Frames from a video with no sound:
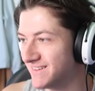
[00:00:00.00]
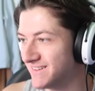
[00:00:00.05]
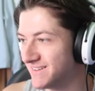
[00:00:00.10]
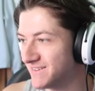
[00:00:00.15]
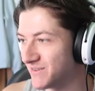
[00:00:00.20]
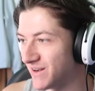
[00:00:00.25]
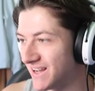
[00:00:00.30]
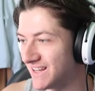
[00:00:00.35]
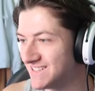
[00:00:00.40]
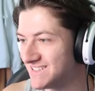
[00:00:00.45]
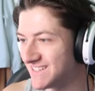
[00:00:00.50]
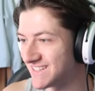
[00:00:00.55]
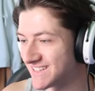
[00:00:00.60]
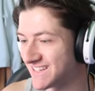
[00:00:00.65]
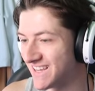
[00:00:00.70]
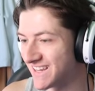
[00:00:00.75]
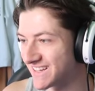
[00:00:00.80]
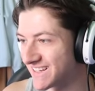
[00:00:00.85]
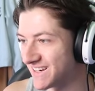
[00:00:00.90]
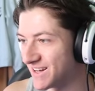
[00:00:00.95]
Why is he
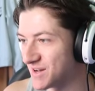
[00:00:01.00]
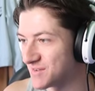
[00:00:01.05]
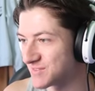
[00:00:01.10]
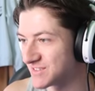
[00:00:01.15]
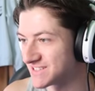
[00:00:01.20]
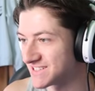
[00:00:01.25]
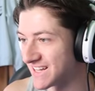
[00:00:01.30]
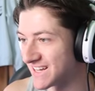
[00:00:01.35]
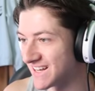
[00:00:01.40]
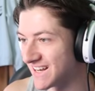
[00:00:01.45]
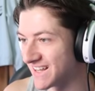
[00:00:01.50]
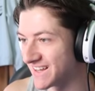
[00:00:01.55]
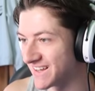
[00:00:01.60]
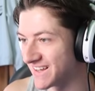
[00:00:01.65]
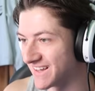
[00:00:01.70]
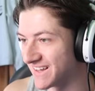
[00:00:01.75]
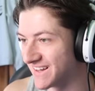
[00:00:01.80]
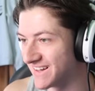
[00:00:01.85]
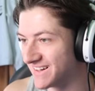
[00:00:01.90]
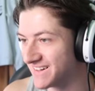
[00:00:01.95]
kicking over his head like
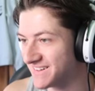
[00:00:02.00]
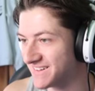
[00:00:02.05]
that?